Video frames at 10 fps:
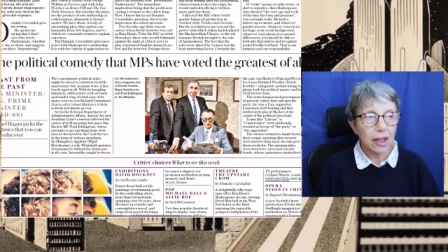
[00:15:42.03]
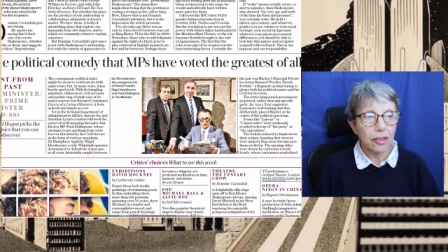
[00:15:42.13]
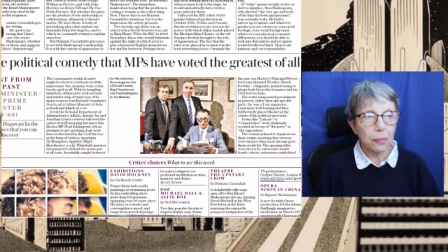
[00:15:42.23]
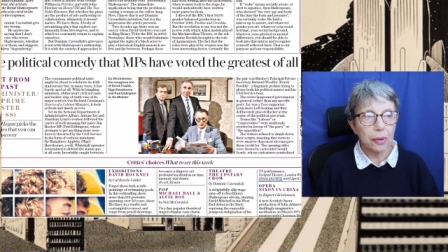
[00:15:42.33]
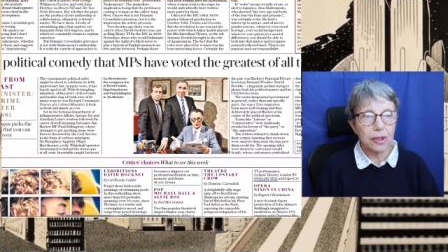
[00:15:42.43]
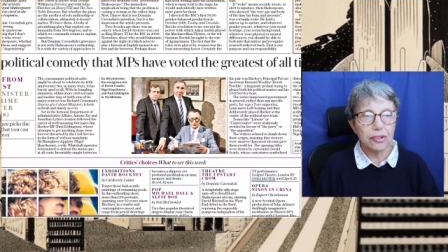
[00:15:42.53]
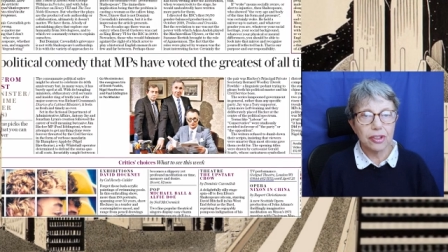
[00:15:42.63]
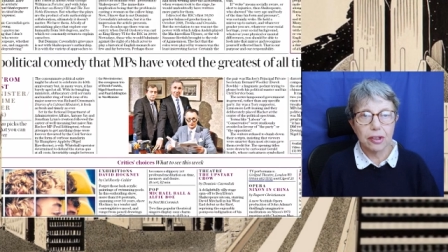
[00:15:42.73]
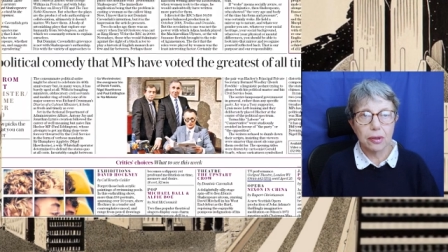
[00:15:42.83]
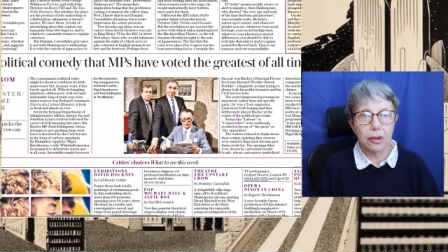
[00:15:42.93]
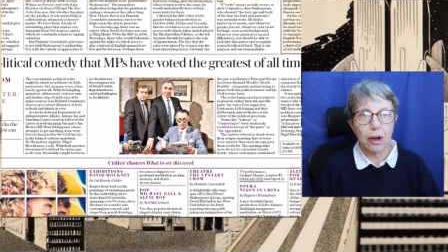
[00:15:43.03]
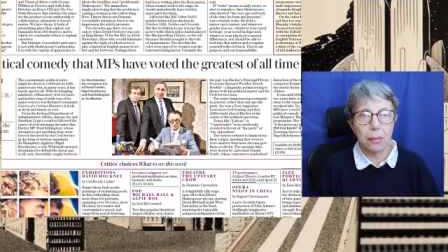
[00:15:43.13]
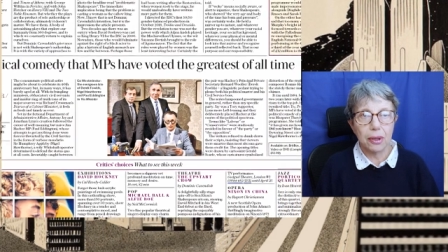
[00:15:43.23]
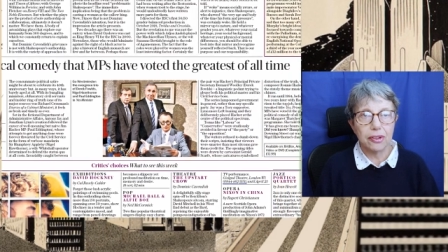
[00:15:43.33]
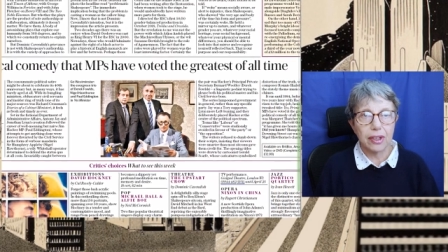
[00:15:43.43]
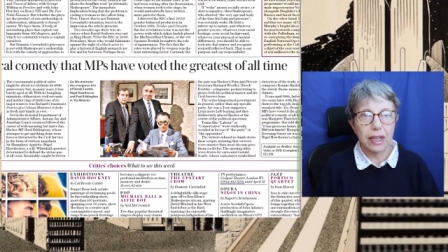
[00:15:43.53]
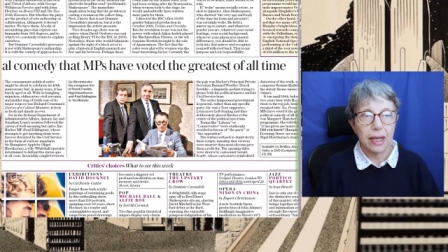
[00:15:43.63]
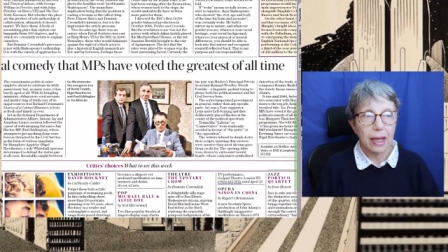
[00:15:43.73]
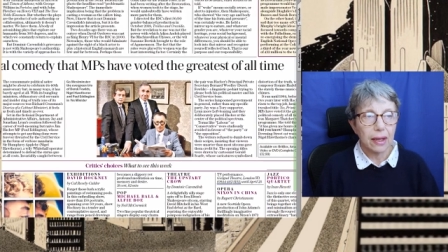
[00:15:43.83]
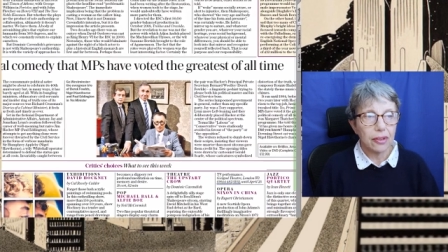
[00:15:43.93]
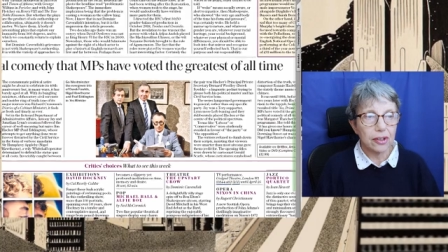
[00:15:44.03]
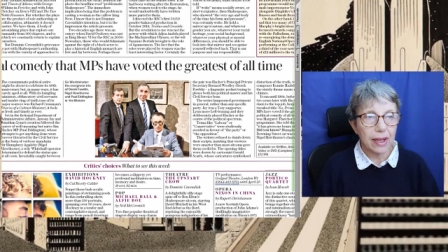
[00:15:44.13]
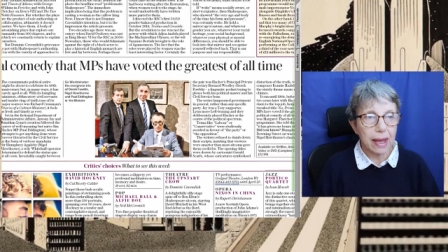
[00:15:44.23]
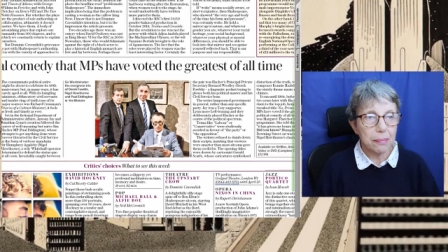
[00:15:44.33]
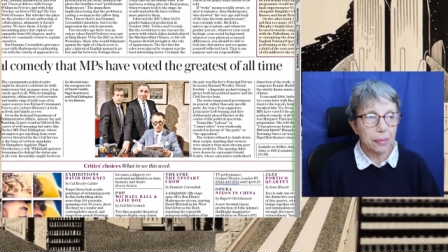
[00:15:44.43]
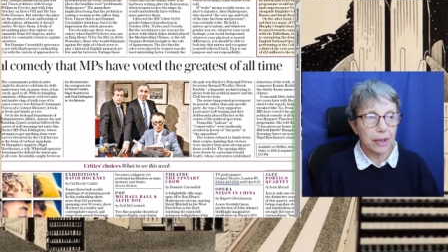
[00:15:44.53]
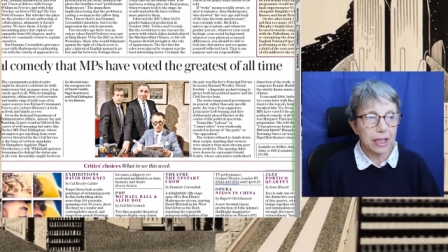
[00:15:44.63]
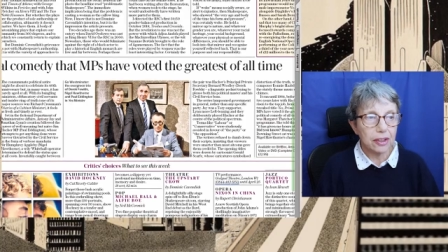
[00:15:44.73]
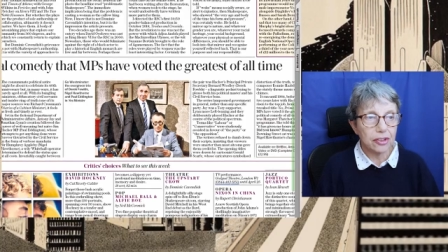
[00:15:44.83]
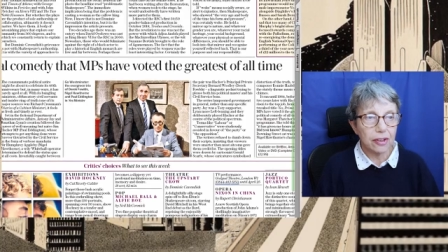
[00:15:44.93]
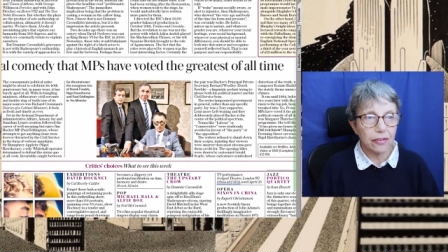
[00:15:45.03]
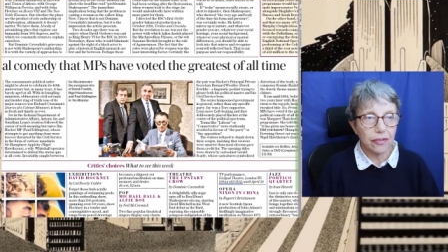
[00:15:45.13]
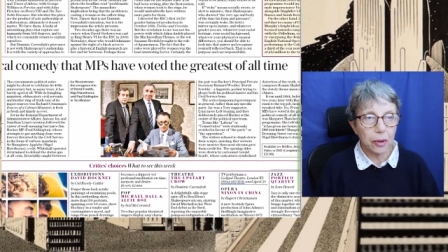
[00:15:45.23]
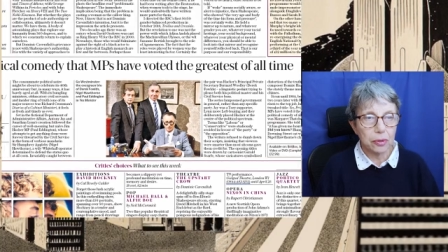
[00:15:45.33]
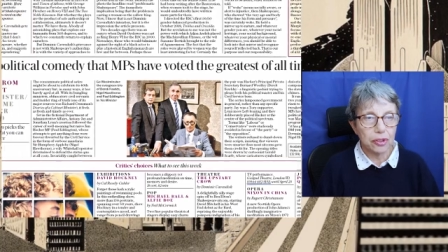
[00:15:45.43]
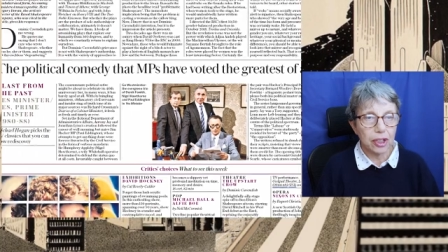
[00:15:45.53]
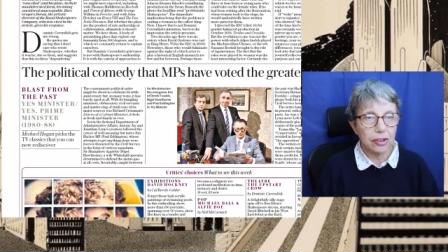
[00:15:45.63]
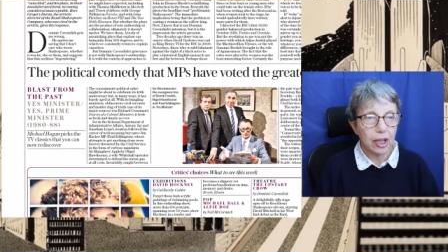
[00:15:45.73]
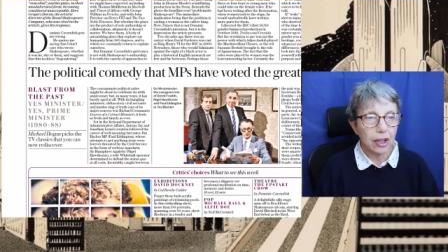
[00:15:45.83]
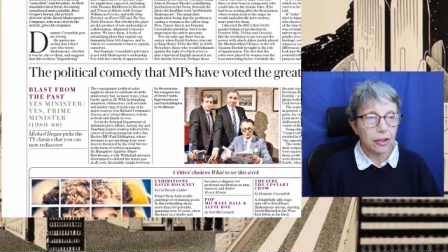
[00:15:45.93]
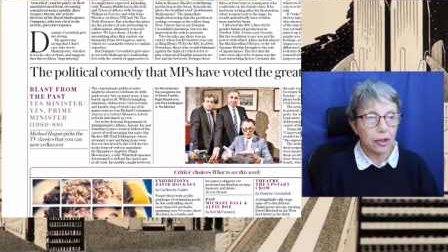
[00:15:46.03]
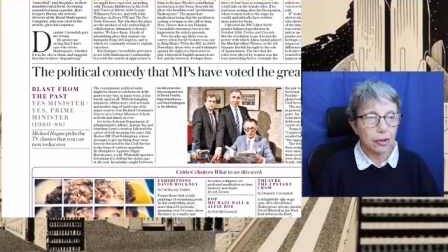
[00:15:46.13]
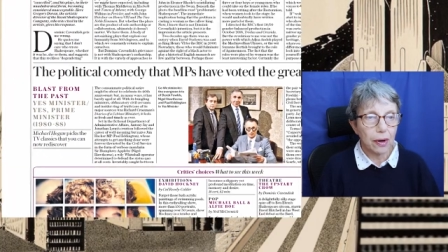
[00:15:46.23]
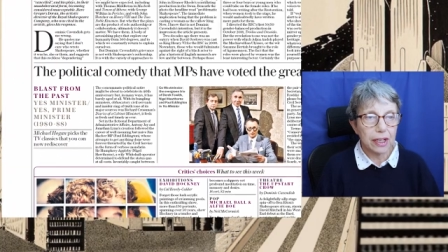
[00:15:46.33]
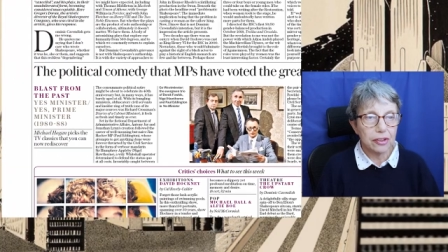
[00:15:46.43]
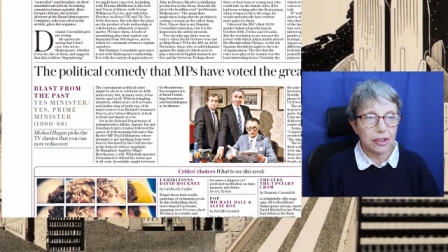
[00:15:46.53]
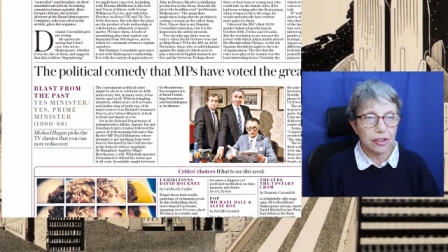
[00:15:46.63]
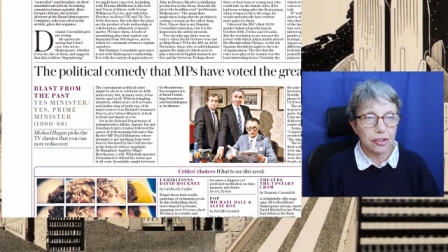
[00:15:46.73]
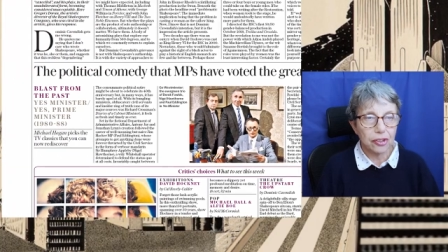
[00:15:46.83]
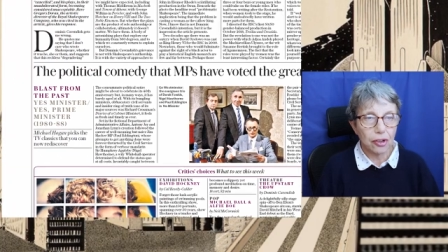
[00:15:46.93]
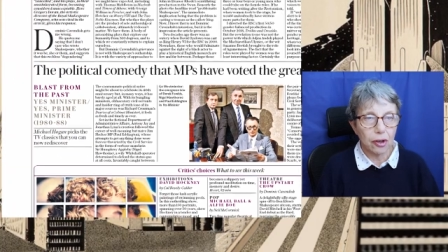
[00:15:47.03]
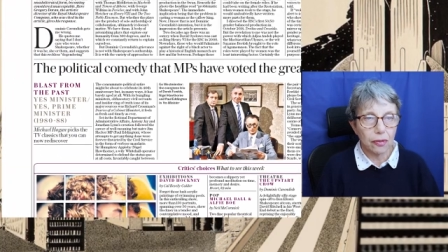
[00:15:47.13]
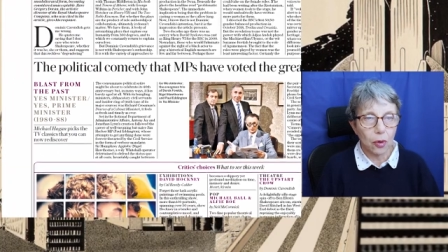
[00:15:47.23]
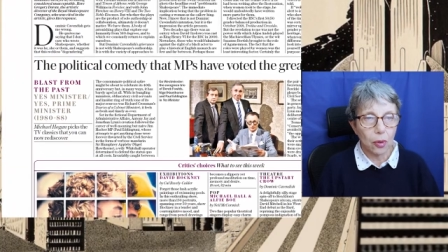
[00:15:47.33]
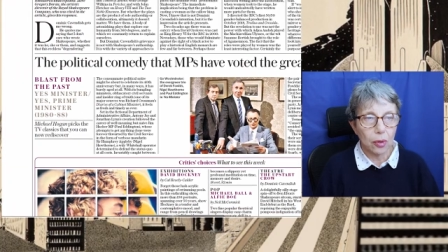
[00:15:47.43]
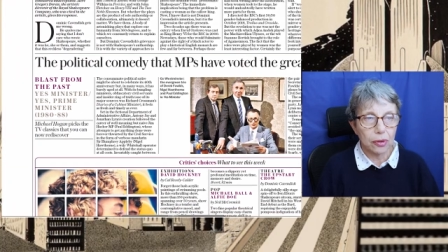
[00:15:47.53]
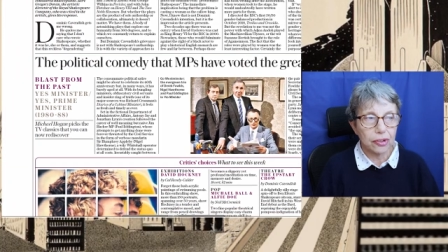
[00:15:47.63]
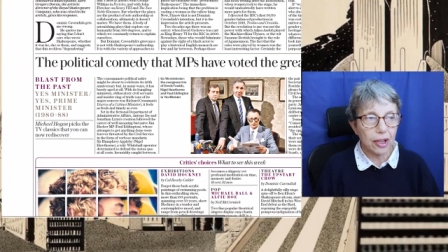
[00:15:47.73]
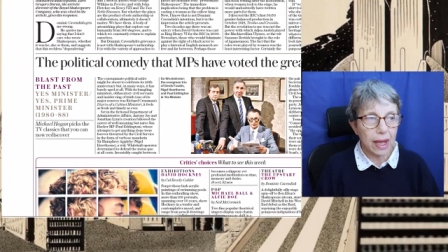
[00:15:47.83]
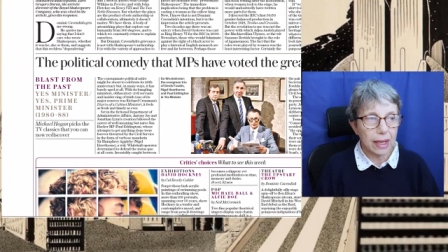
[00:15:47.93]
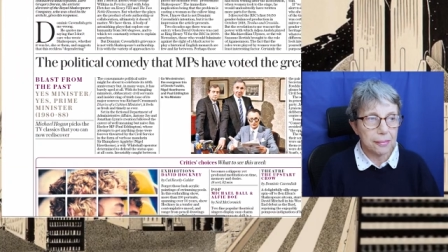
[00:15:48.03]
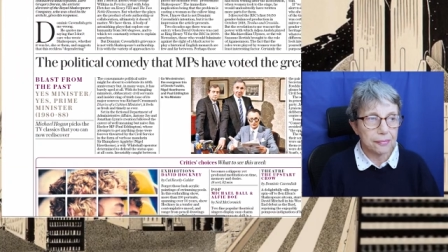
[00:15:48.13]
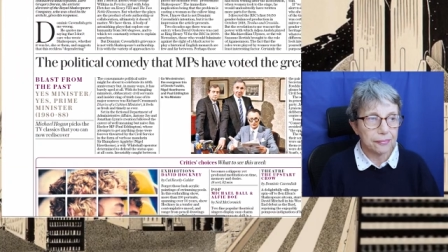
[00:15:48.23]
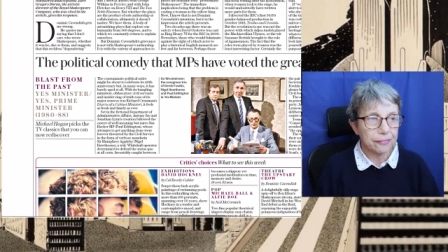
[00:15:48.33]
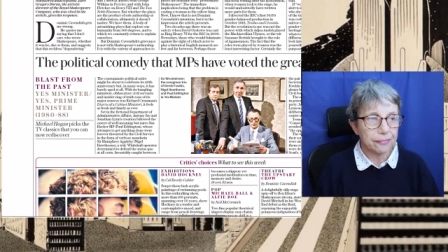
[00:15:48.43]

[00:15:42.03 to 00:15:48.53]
The political comedy that MPs have voted the greatest of all time.